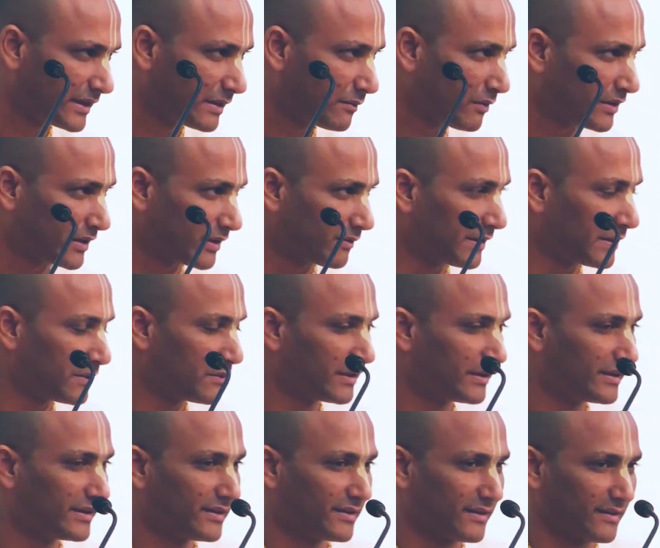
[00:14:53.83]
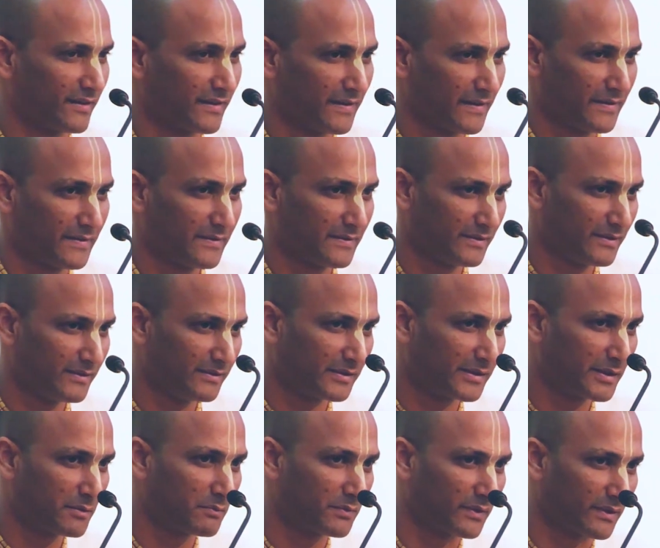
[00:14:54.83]
Then what are we doing here in the
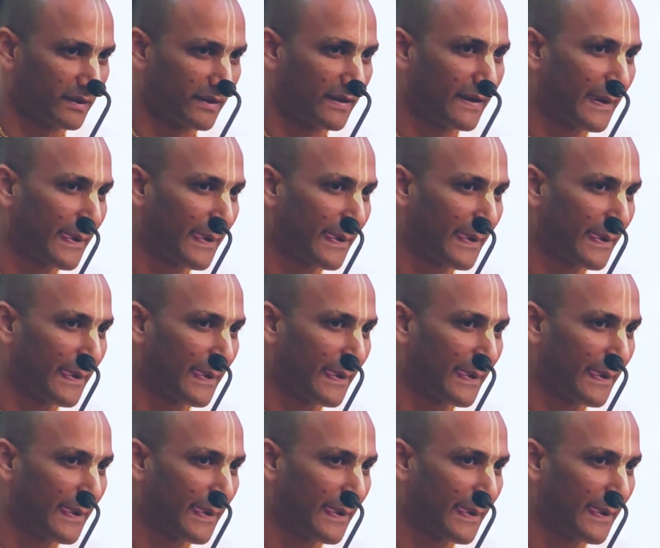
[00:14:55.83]
temple?